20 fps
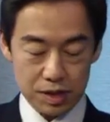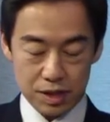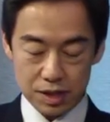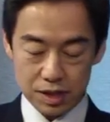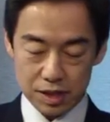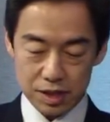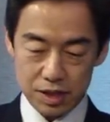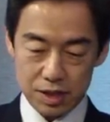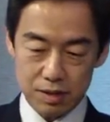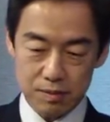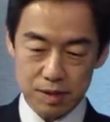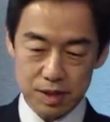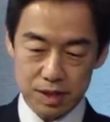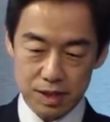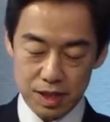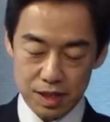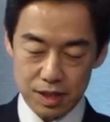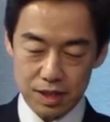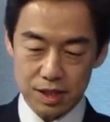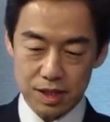This means
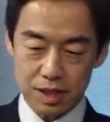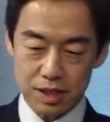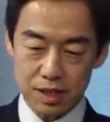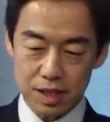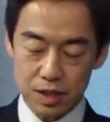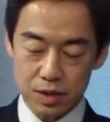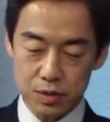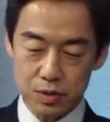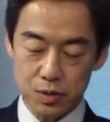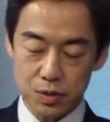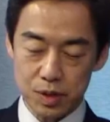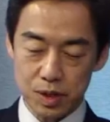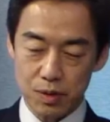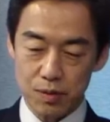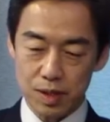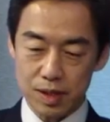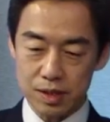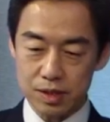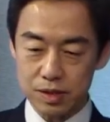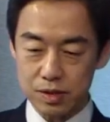that South Korea
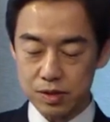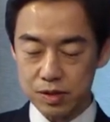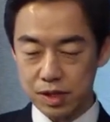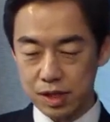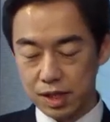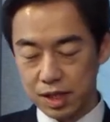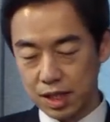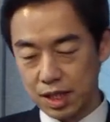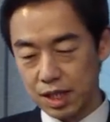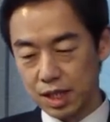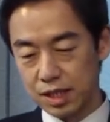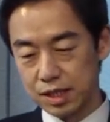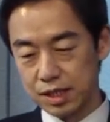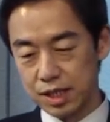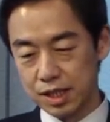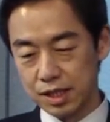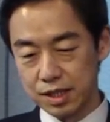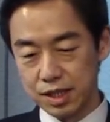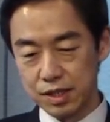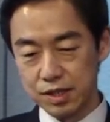want to
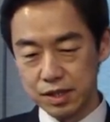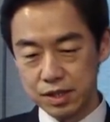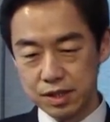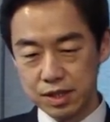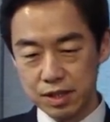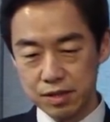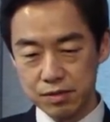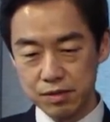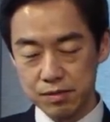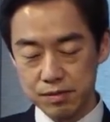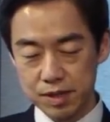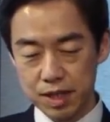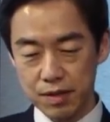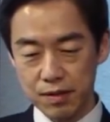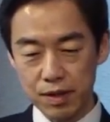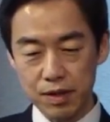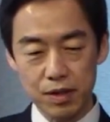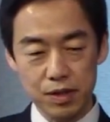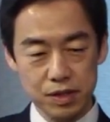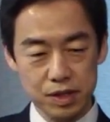take a distance from
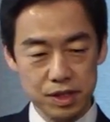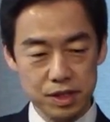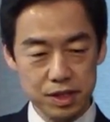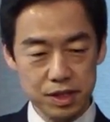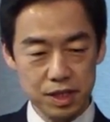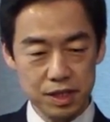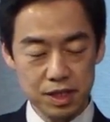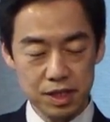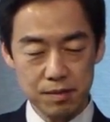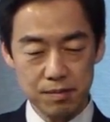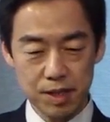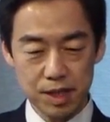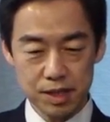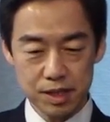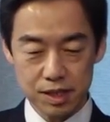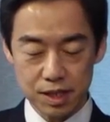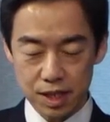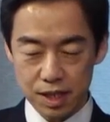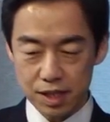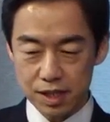Taiwan contingency,
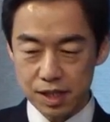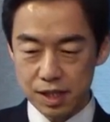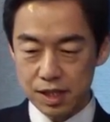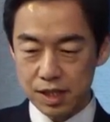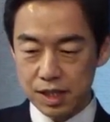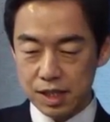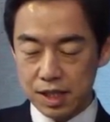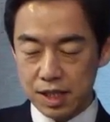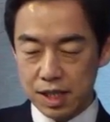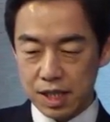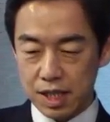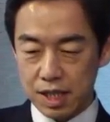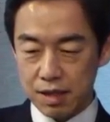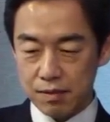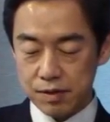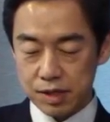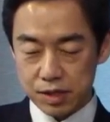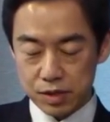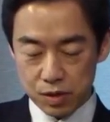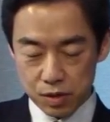but
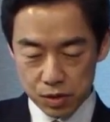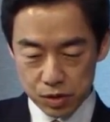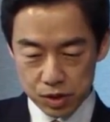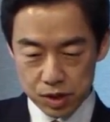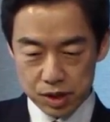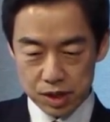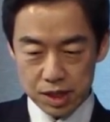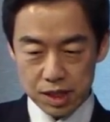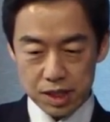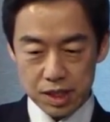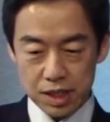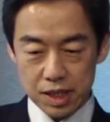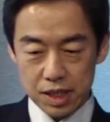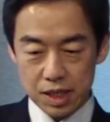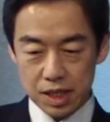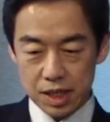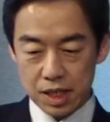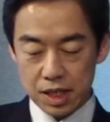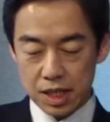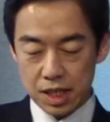because the
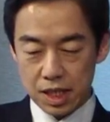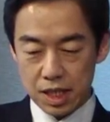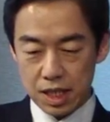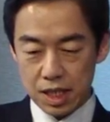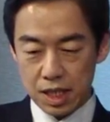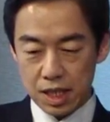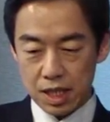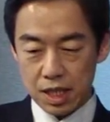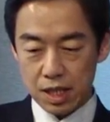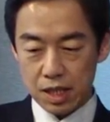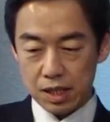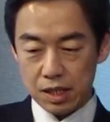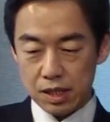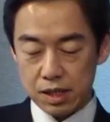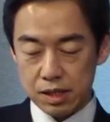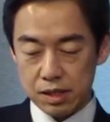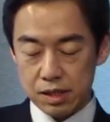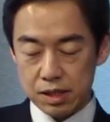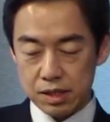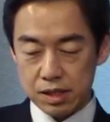
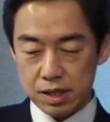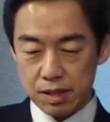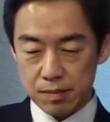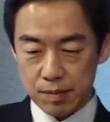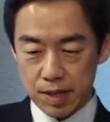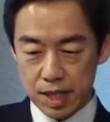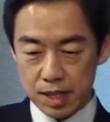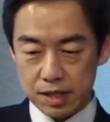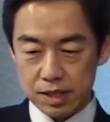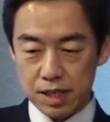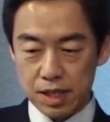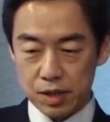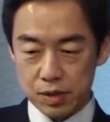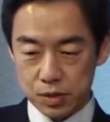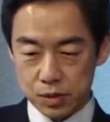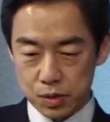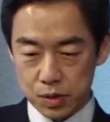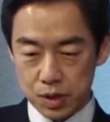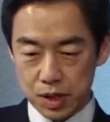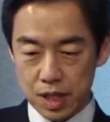Japan, South
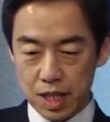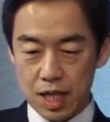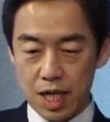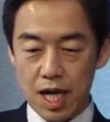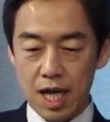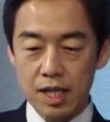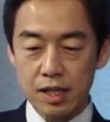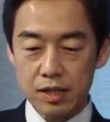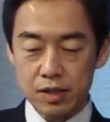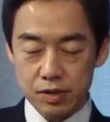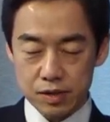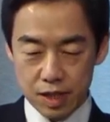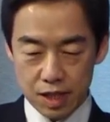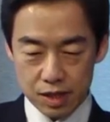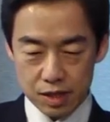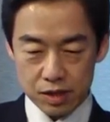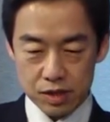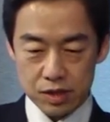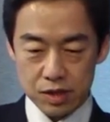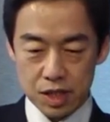Korea, and the
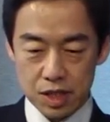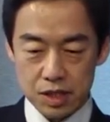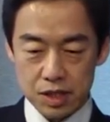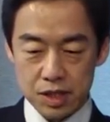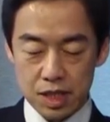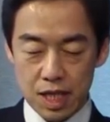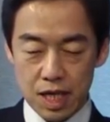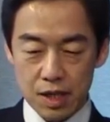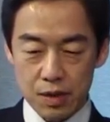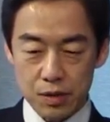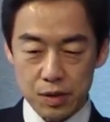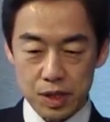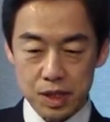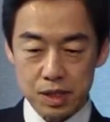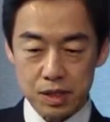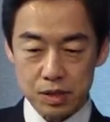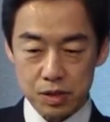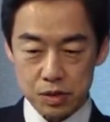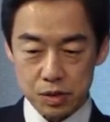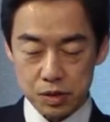United States
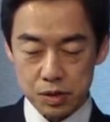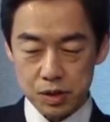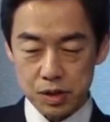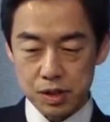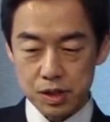agreed to